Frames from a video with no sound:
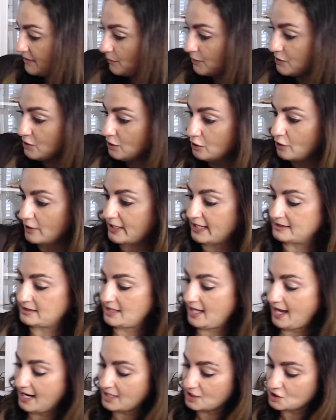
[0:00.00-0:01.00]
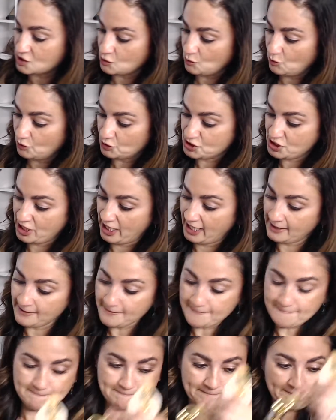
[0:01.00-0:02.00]
when you look at the actual chain,
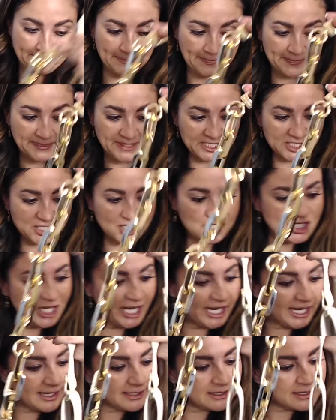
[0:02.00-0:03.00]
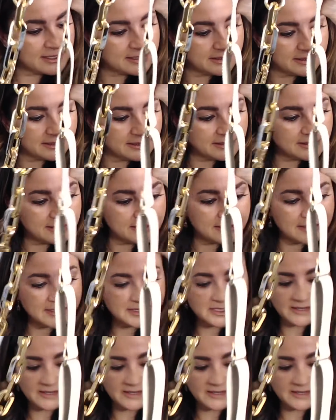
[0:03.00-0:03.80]
this chain is